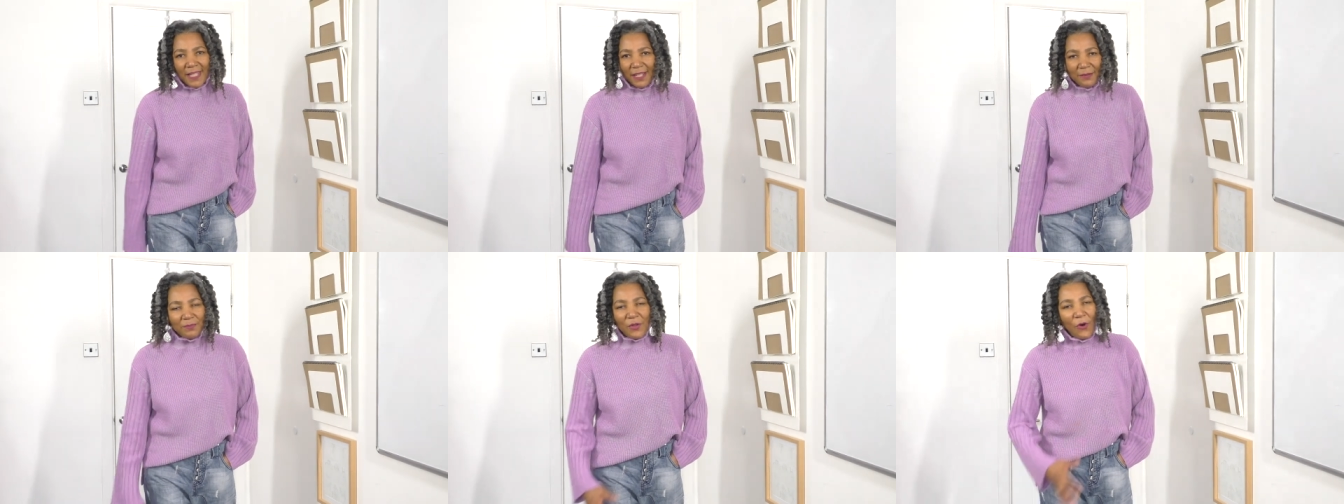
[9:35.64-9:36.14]

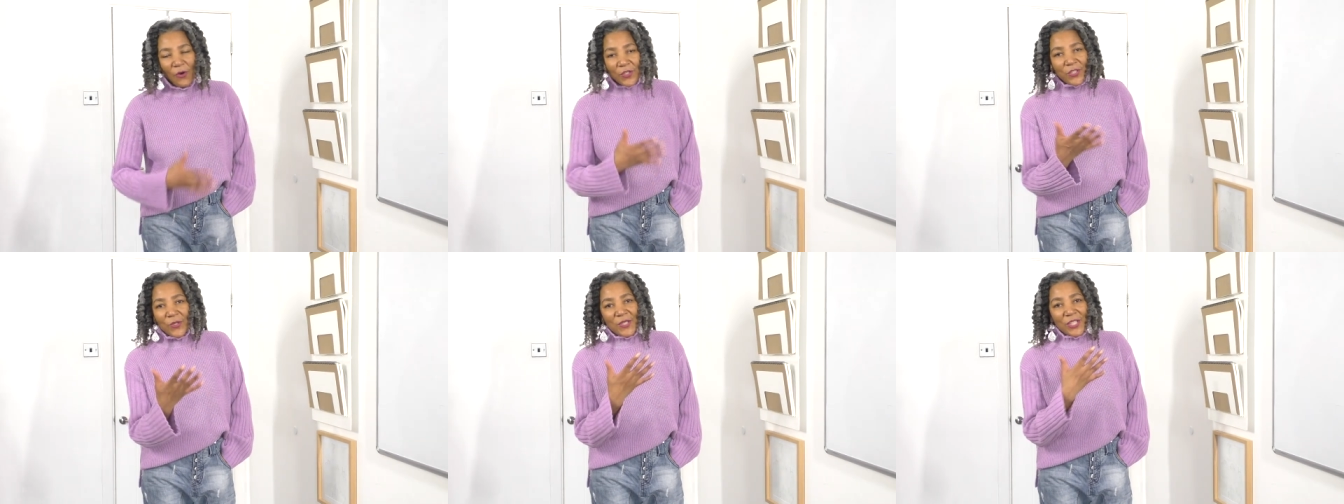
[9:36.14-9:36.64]
And I'm not,
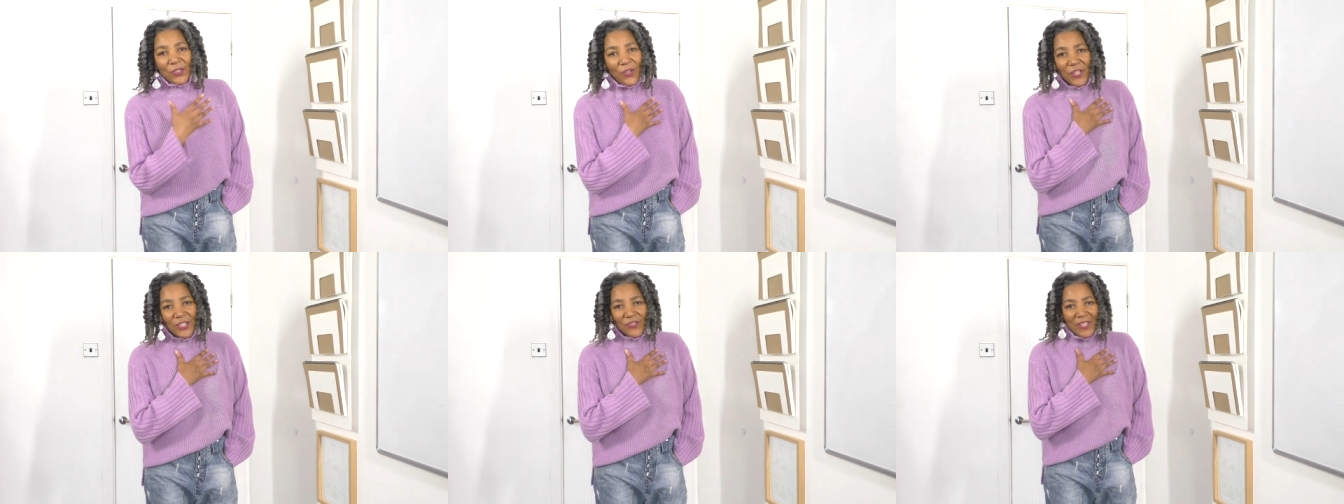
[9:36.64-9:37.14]
also still
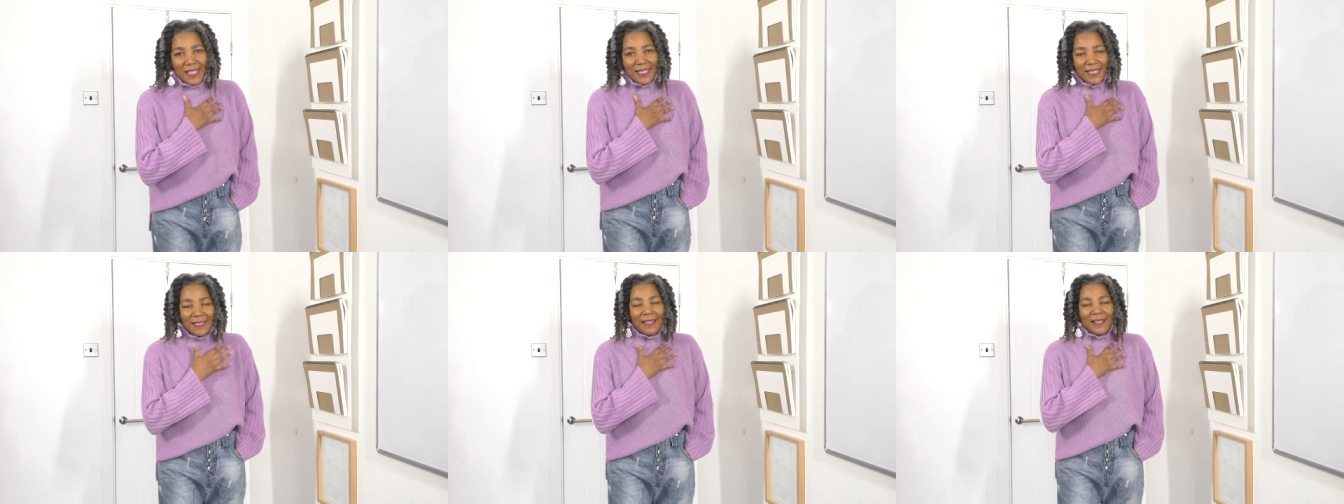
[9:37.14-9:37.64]
not
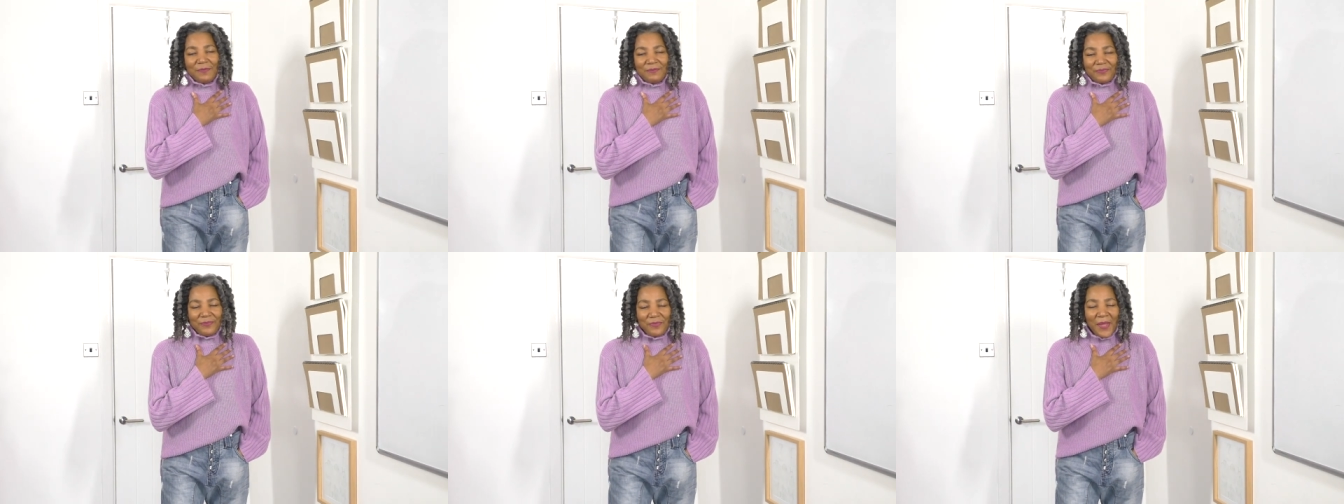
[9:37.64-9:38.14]
interested in um,